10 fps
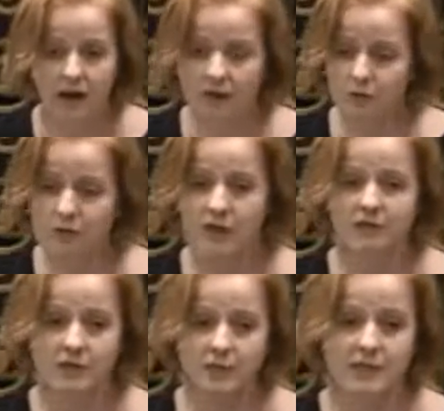And there would
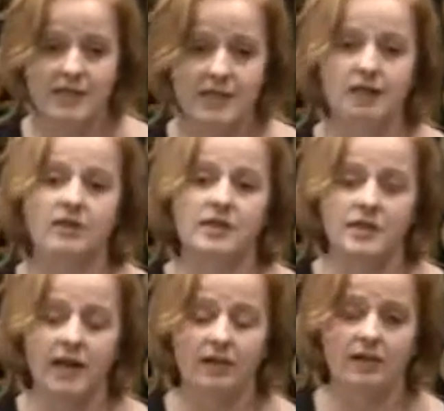have to be
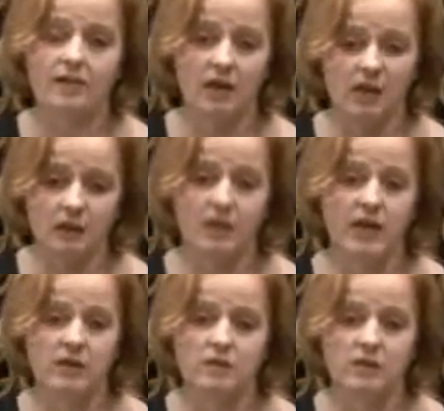serious levels of
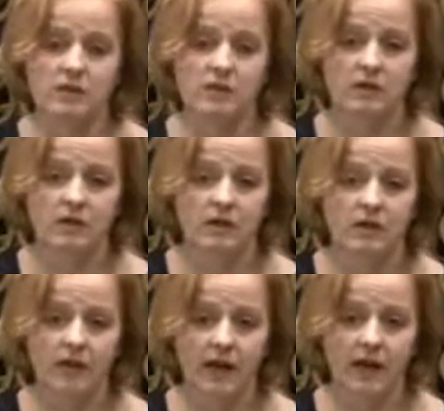investment.
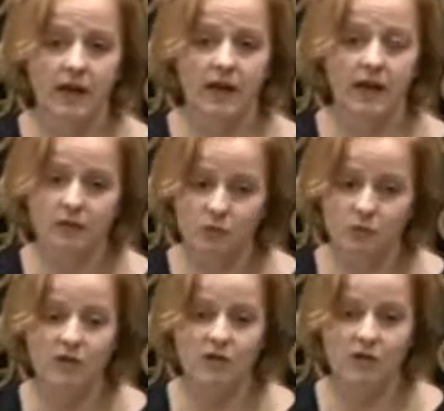And there
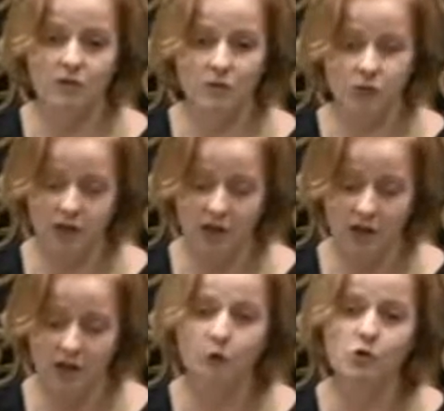would also a
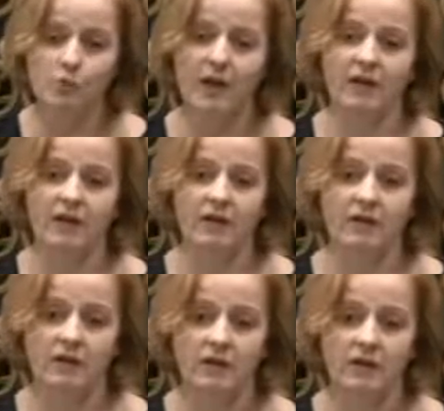huge
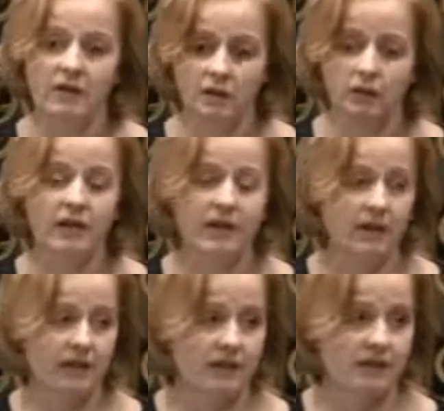backlog in free
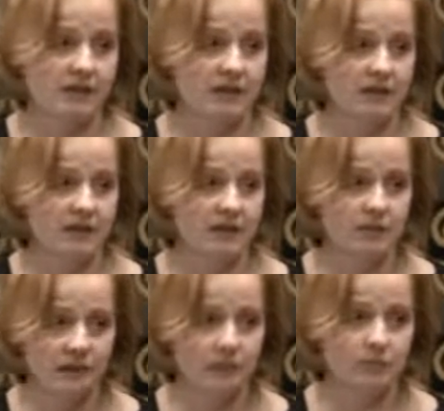legal aid,
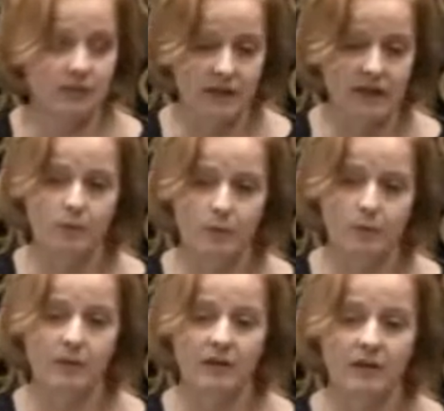an
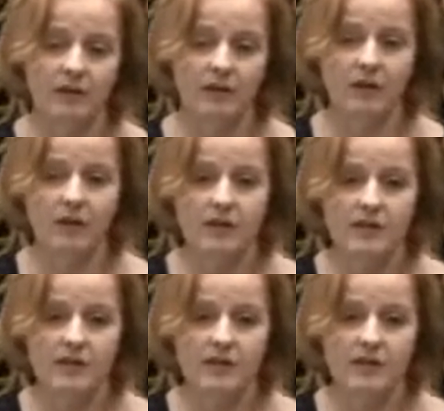unbelievable backlog.